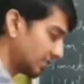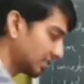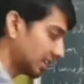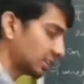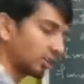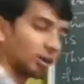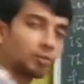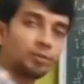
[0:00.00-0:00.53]

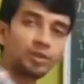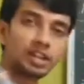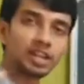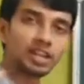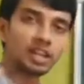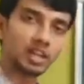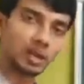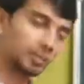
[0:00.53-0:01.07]
set of
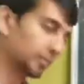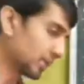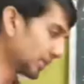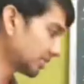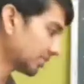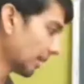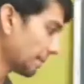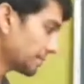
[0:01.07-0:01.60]
real
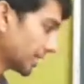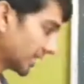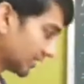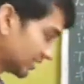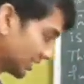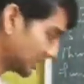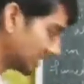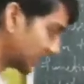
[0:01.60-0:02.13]
numbers,
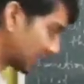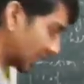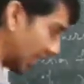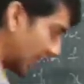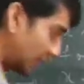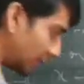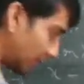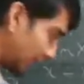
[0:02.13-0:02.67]
such that
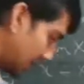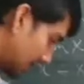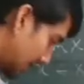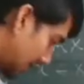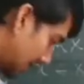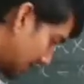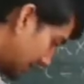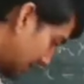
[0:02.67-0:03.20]
alpha n
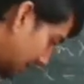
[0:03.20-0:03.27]
is